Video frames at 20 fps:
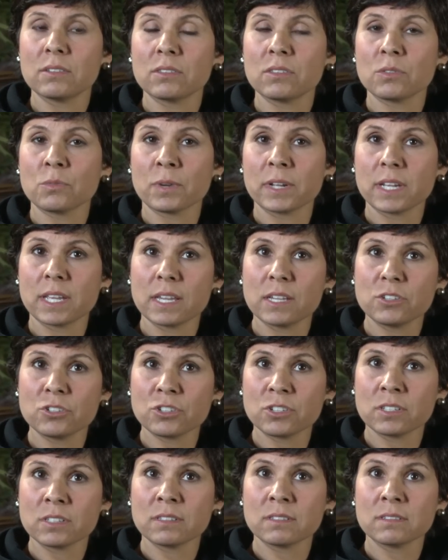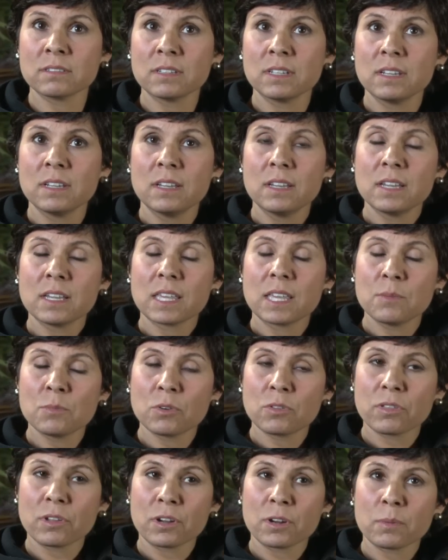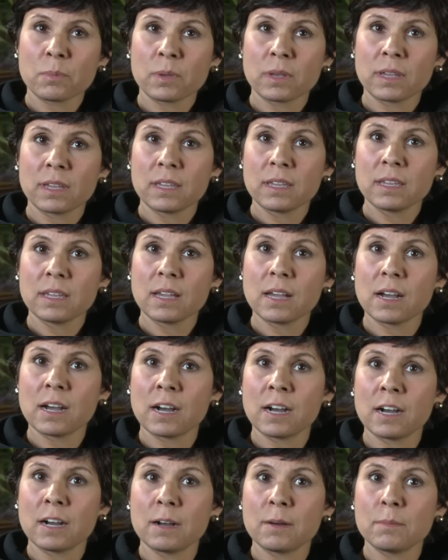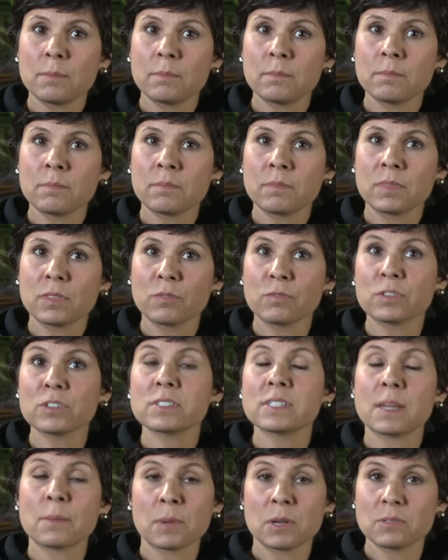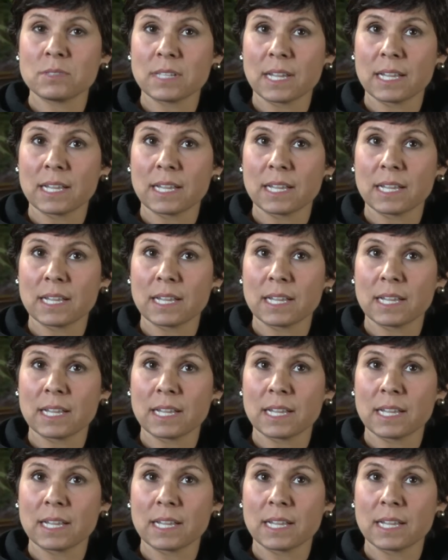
the radiation, chemotherapy. The first time I was